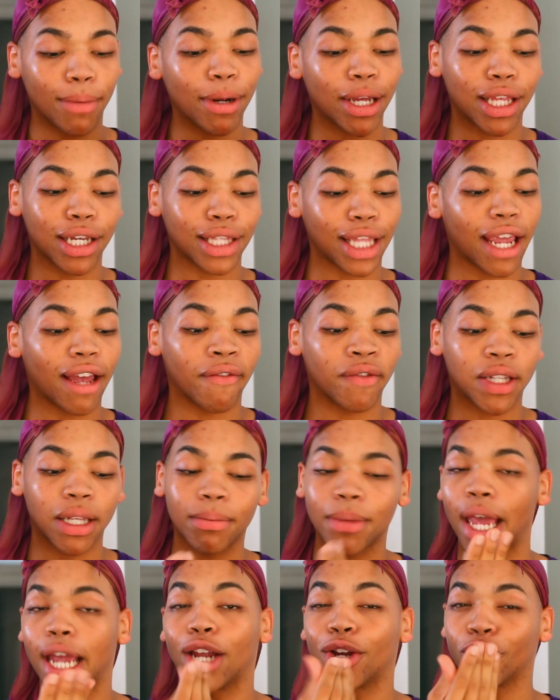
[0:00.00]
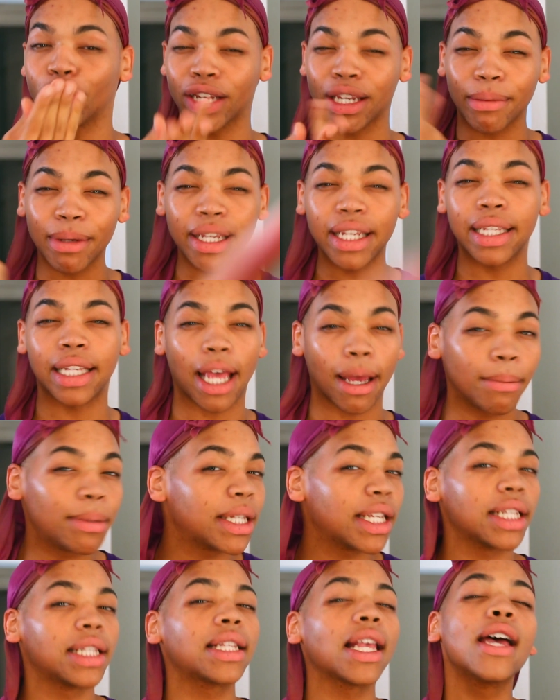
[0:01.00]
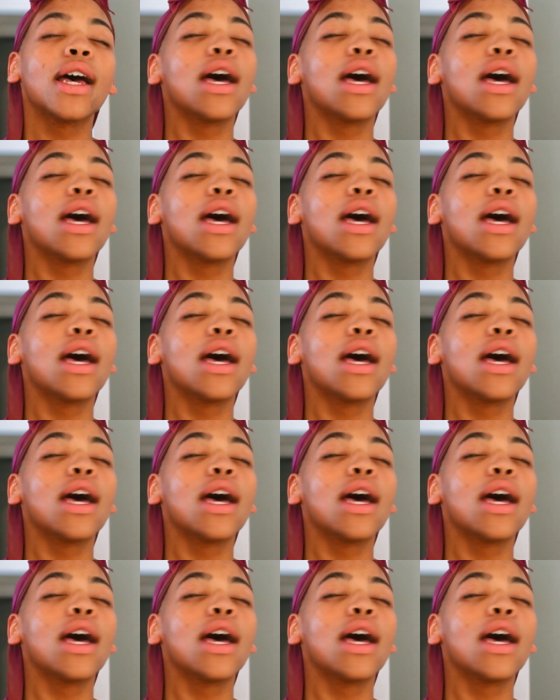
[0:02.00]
probably think of some like creamy substance